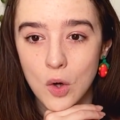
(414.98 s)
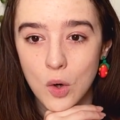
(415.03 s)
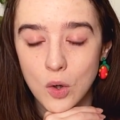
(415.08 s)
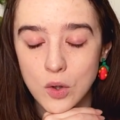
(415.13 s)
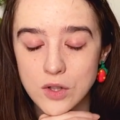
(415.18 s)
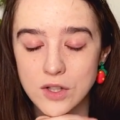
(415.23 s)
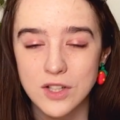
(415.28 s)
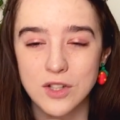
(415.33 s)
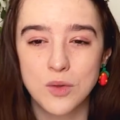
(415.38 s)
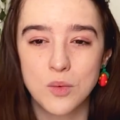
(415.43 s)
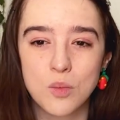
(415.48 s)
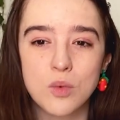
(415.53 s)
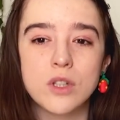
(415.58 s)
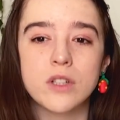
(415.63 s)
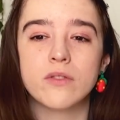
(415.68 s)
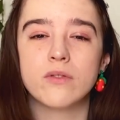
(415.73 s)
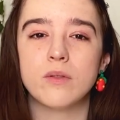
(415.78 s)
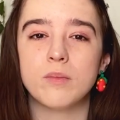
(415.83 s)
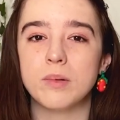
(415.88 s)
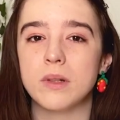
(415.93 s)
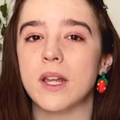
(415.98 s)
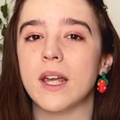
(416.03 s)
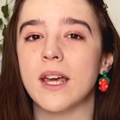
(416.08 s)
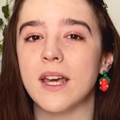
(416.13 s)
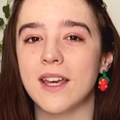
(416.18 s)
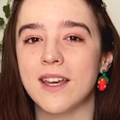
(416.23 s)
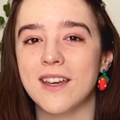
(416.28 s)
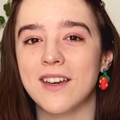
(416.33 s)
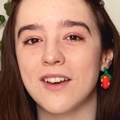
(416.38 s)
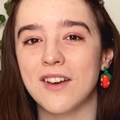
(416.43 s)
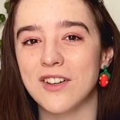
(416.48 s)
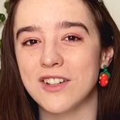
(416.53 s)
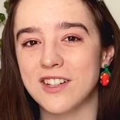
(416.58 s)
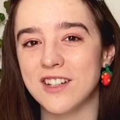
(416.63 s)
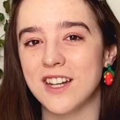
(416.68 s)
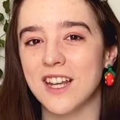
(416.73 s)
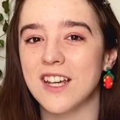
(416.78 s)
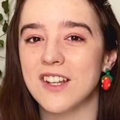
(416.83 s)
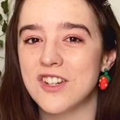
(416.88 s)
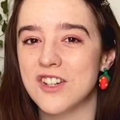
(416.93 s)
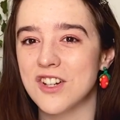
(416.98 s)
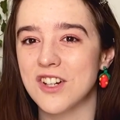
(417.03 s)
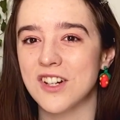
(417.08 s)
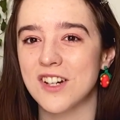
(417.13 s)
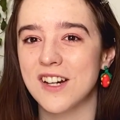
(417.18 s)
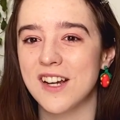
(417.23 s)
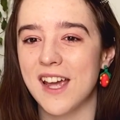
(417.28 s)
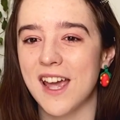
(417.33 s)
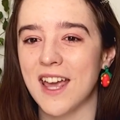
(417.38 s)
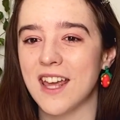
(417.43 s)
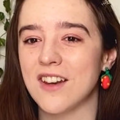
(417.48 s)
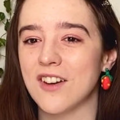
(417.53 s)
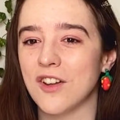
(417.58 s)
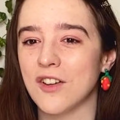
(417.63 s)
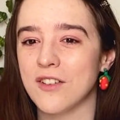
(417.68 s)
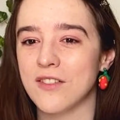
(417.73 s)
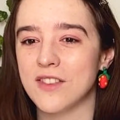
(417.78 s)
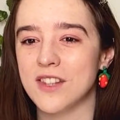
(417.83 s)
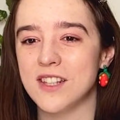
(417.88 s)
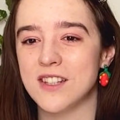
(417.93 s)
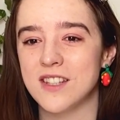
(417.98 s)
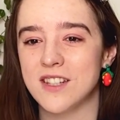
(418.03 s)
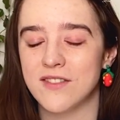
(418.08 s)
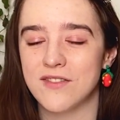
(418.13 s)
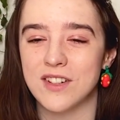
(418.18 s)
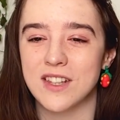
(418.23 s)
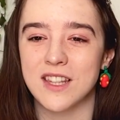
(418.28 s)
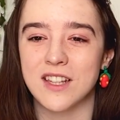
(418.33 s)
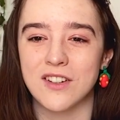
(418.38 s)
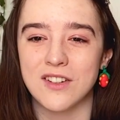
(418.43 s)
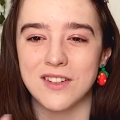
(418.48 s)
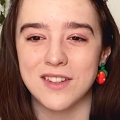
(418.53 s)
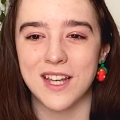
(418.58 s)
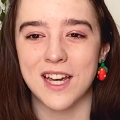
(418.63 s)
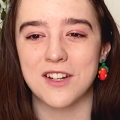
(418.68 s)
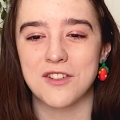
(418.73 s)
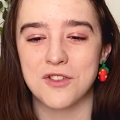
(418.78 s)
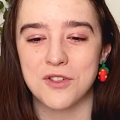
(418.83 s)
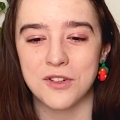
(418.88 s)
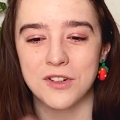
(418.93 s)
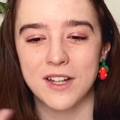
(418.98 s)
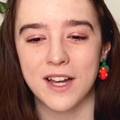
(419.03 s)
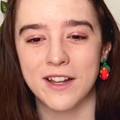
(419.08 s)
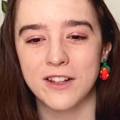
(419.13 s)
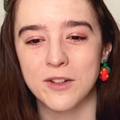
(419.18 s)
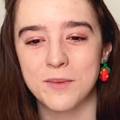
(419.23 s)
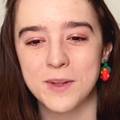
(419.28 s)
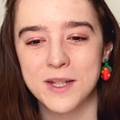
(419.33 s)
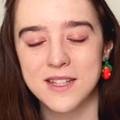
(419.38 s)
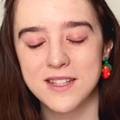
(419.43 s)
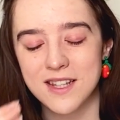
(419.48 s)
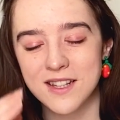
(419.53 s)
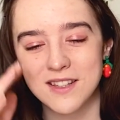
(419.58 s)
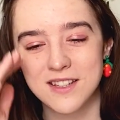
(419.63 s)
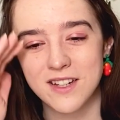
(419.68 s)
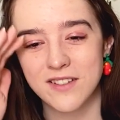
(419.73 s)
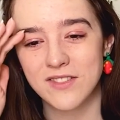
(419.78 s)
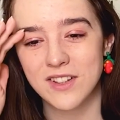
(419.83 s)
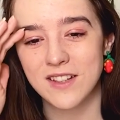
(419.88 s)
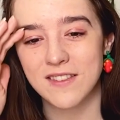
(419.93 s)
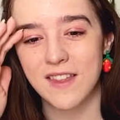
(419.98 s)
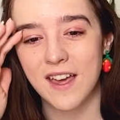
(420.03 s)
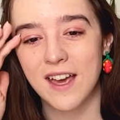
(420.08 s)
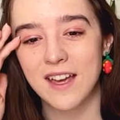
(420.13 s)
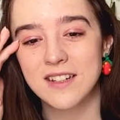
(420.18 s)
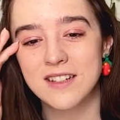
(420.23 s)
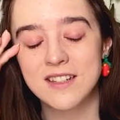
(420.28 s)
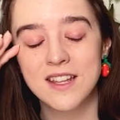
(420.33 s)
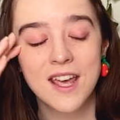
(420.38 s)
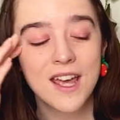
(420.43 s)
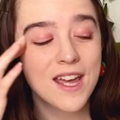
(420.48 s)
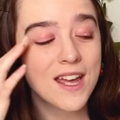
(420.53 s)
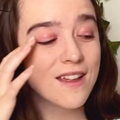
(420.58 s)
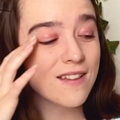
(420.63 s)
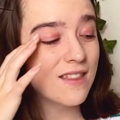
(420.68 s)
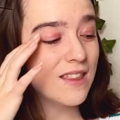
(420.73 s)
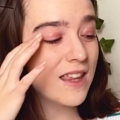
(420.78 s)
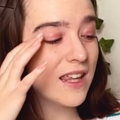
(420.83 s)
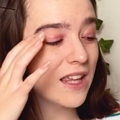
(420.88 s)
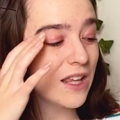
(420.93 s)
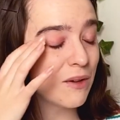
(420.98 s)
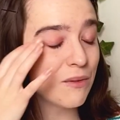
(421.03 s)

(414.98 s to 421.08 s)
such a wonderful play on nature and all of these different little natural elements and stuff like that. The